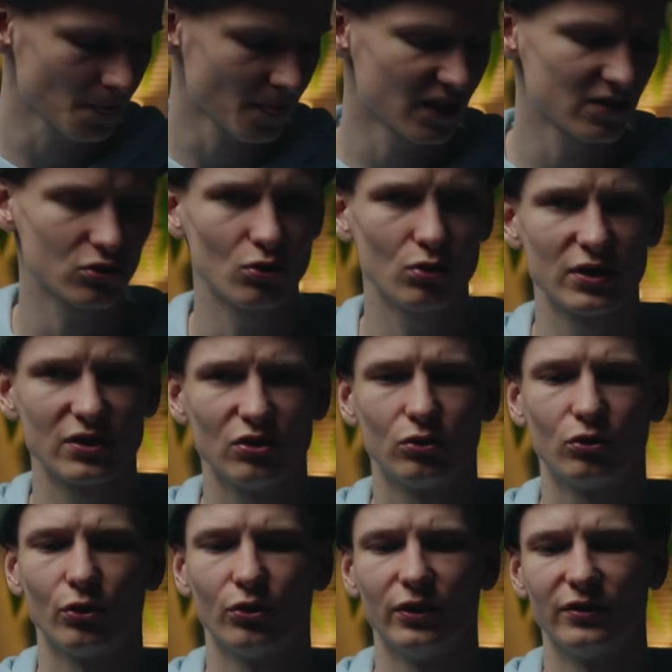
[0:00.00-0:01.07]
As soon as you
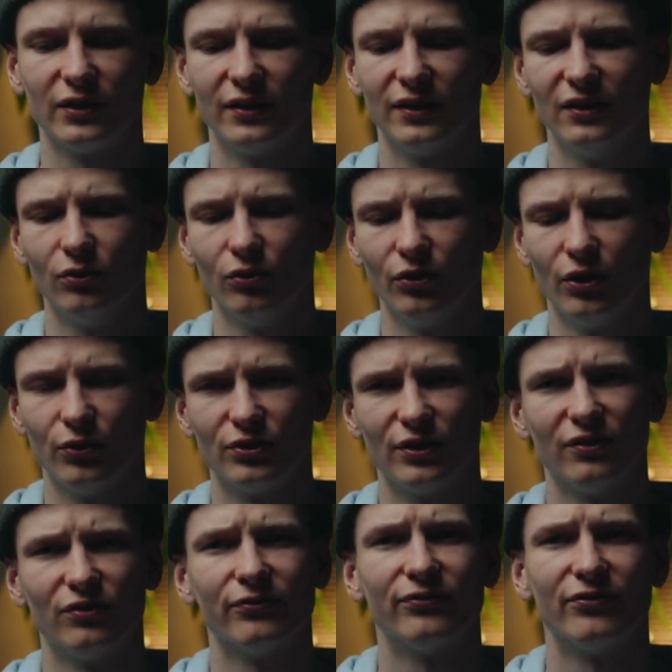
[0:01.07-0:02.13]
turn this ND, you'll notice
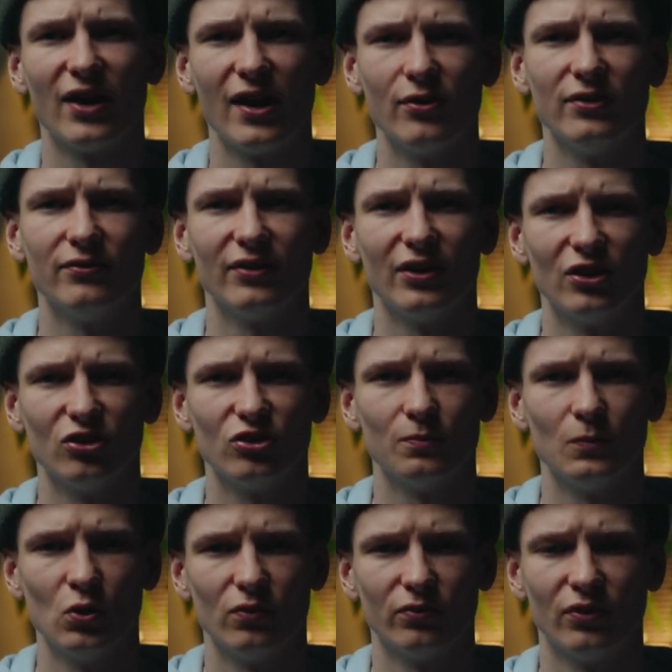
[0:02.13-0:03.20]
that it's very, very smooth.